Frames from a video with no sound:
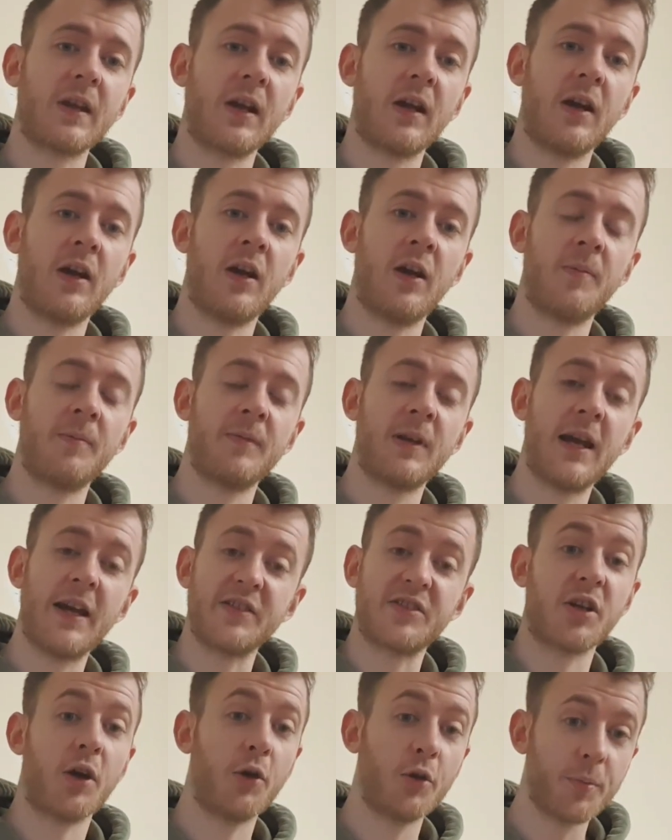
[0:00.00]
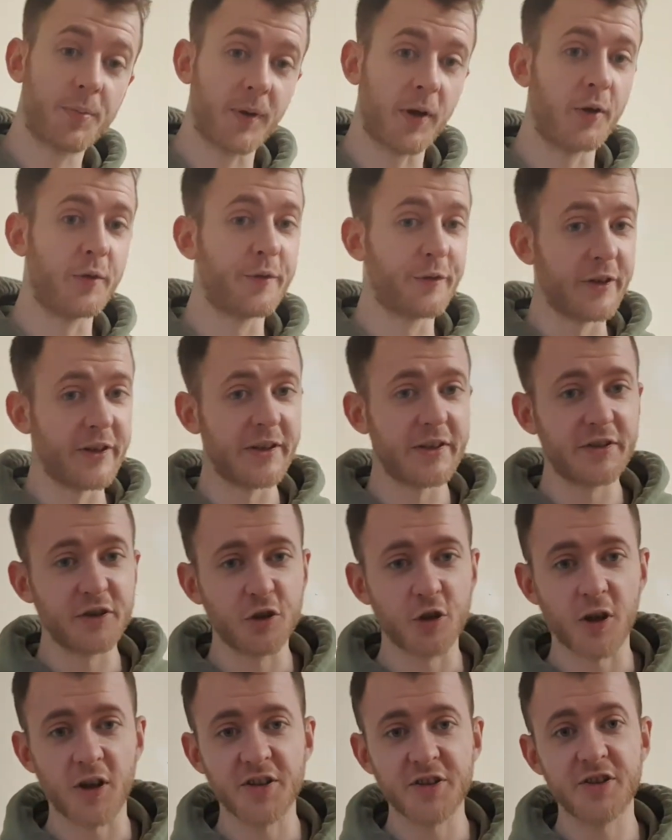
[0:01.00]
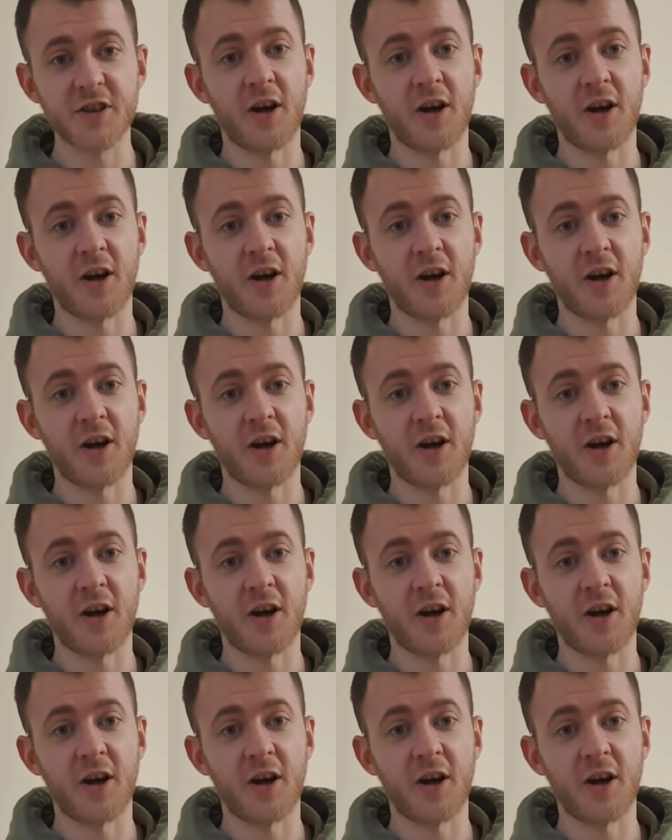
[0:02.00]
let's hope though, fingers crossed,